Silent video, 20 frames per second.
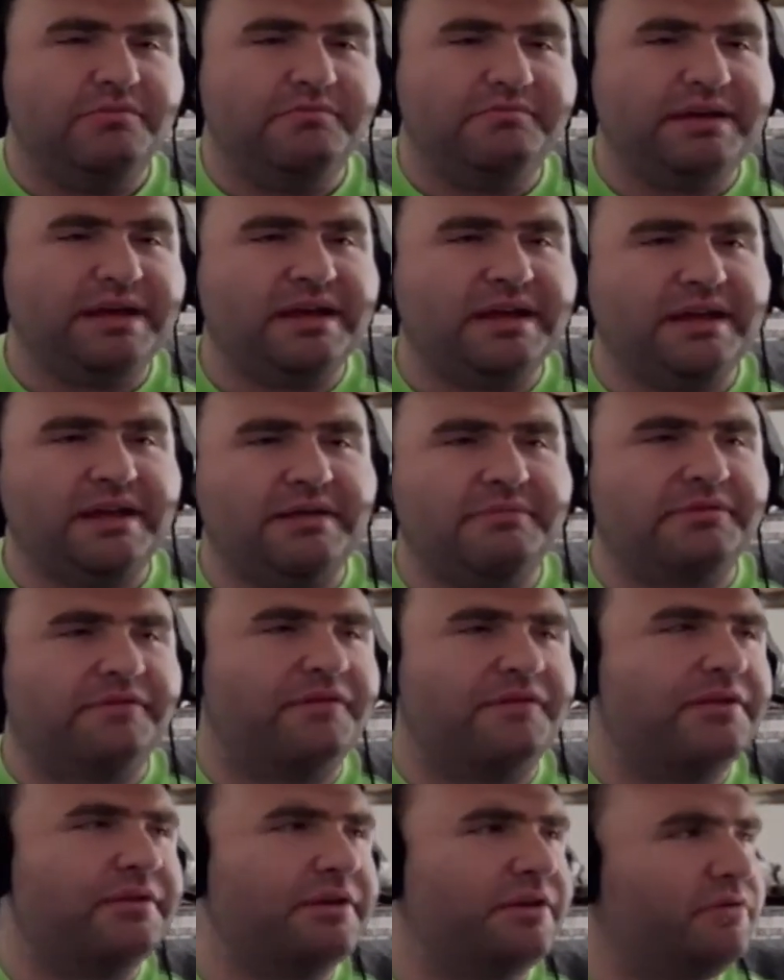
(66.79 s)
But it was
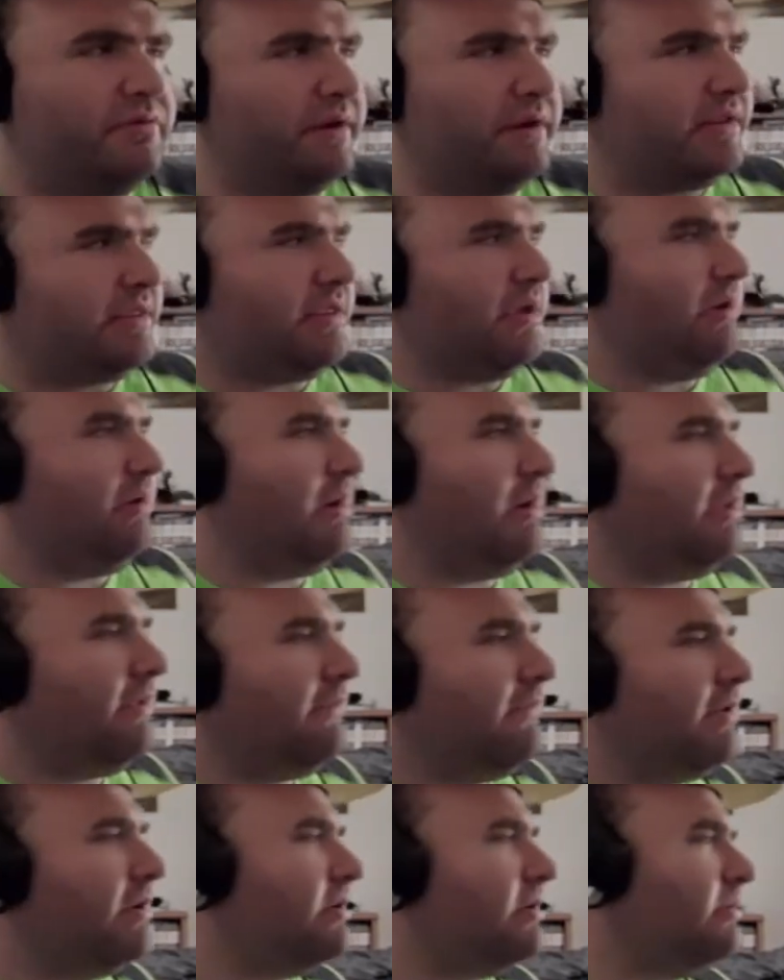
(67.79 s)
very quick though. I
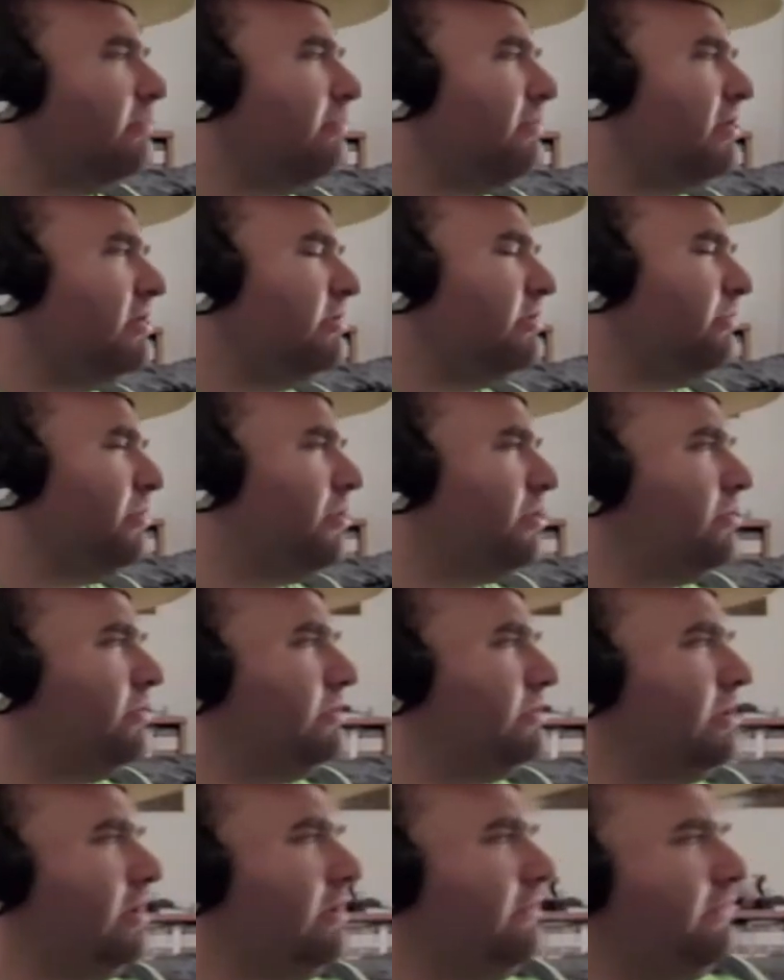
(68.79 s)
was very surprised the Marco
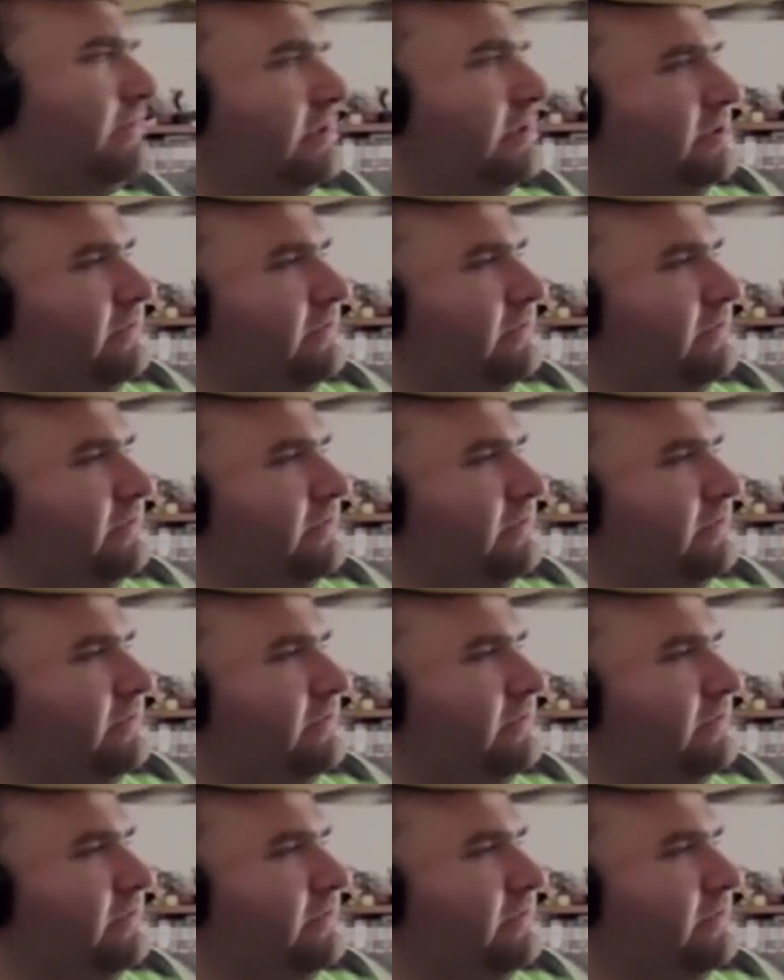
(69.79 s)
stuff was